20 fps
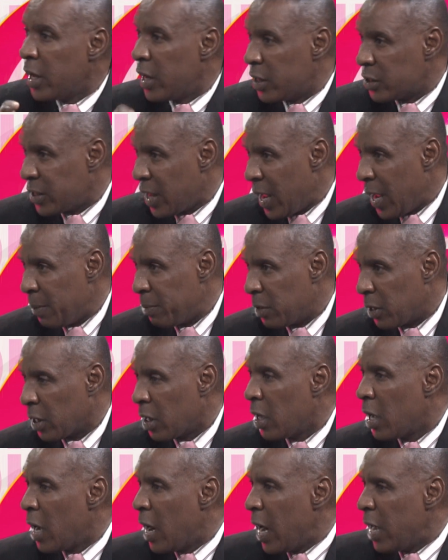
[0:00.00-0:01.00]
is happening.
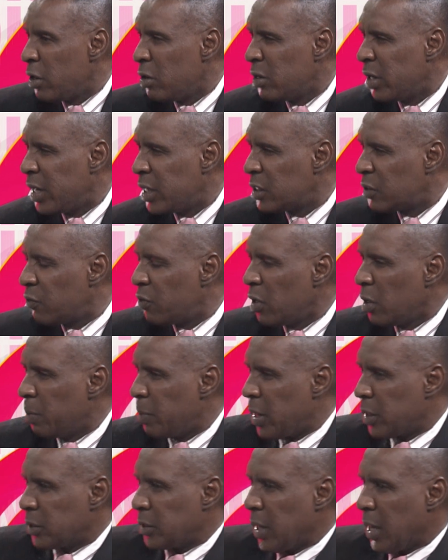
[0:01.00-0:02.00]
How do you ladies feel
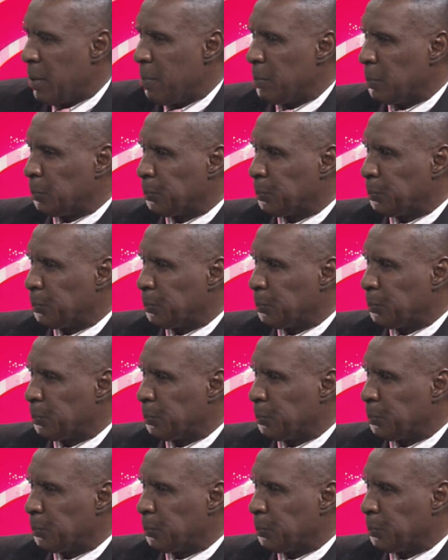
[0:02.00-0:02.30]
about that?